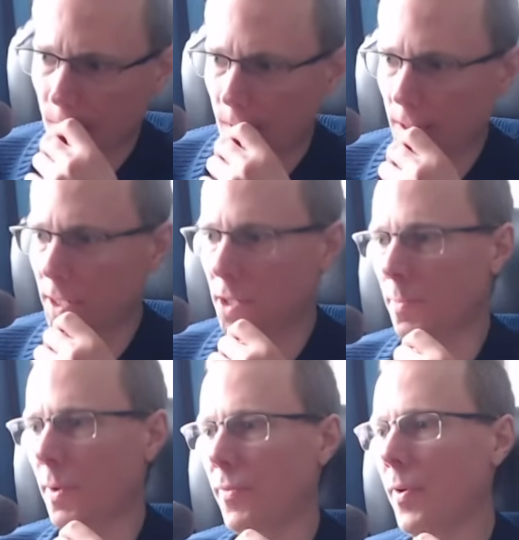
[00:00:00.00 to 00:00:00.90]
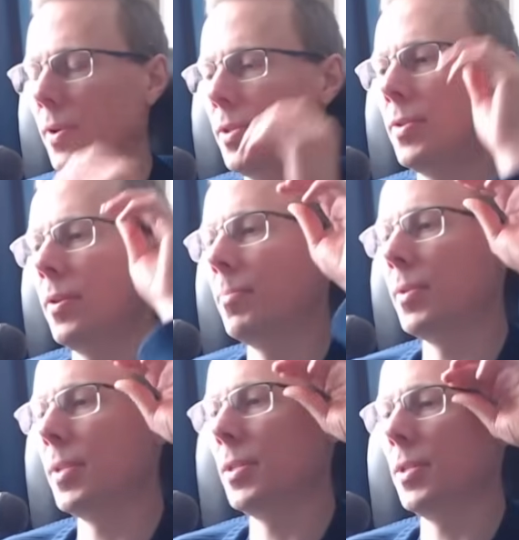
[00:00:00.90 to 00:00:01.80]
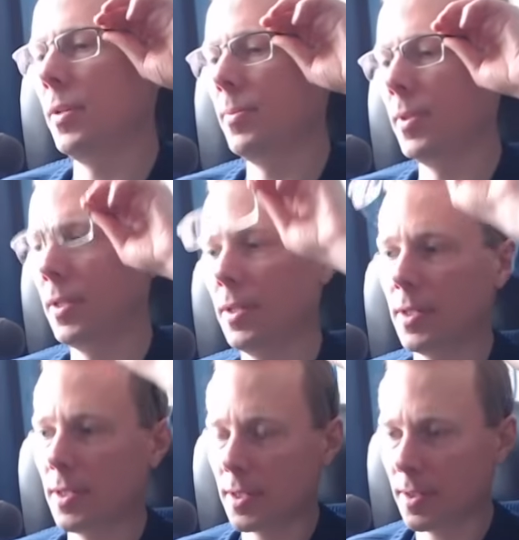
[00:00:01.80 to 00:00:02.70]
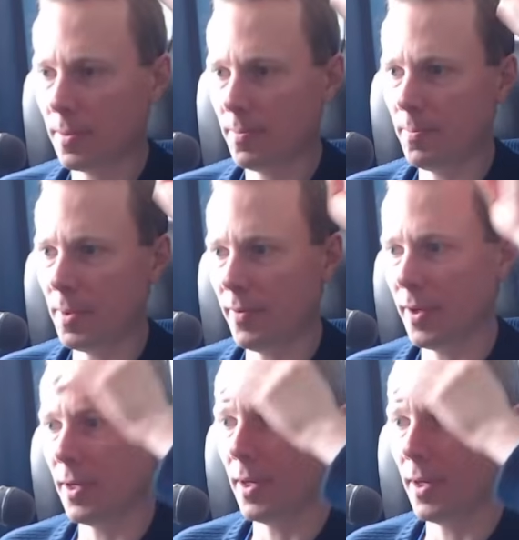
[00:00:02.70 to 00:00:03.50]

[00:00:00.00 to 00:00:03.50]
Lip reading: This could be very strong potentially with this. But if I don't